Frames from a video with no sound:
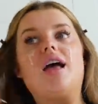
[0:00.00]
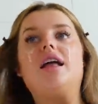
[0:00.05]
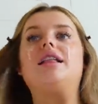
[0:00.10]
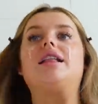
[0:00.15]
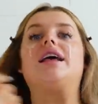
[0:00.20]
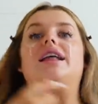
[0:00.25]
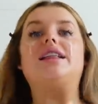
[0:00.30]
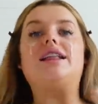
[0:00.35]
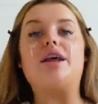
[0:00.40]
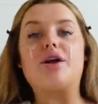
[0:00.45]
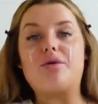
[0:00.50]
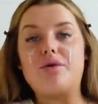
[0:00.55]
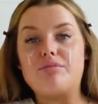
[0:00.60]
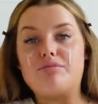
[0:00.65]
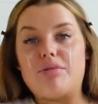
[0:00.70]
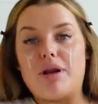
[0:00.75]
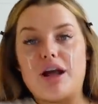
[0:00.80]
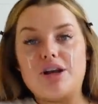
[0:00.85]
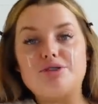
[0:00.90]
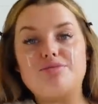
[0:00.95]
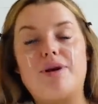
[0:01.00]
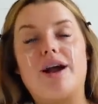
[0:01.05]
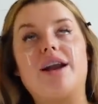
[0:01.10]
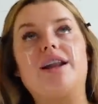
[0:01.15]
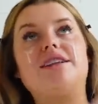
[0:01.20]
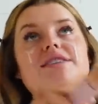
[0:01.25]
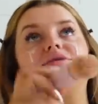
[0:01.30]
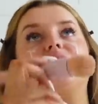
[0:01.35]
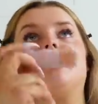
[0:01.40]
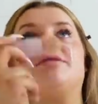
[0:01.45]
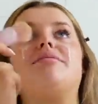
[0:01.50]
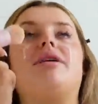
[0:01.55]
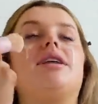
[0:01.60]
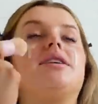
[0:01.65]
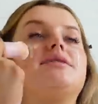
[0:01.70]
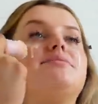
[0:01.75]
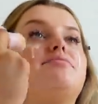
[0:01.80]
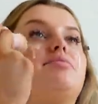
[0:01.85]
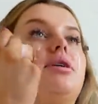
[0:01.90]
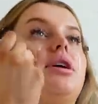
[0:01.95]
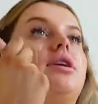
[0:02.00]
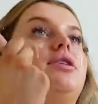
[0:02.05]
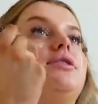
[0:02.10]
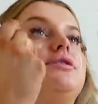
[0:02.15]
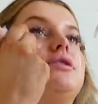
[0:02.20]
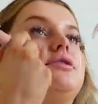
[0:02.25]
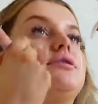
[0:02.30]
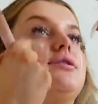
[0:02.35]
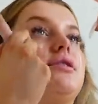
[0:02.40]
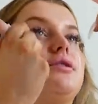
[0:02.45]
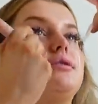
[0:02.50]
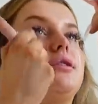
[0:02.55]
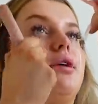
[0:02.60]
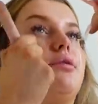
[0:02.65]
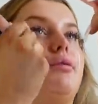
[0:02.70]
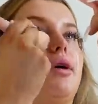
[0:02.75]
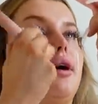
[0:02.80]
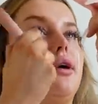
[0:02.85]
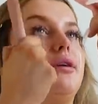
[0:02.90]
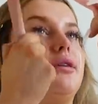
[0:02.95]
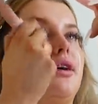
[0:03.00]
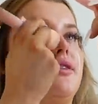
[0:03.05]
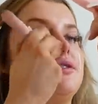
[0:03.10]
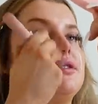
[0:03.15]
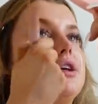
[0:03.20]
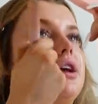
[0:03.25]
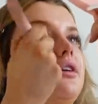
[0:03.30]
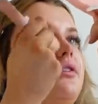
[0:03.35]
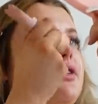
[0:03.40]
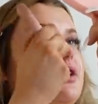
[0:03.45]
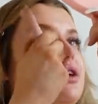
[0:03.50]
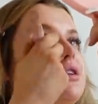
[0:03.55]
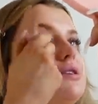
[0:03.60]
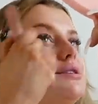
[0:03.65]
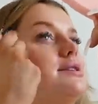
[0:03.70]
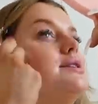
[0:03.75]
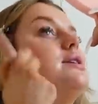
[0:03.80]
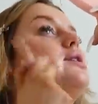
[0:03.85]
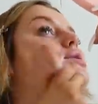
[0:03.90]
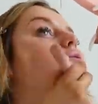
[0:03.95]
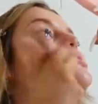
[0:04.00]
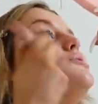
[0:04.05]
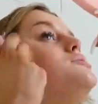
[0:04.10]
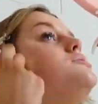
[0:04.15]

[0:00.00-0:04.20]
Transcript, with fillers: like liquid blush. Apparently it's the one that Madison Beer uses. So I was like, well, if Soph uses it,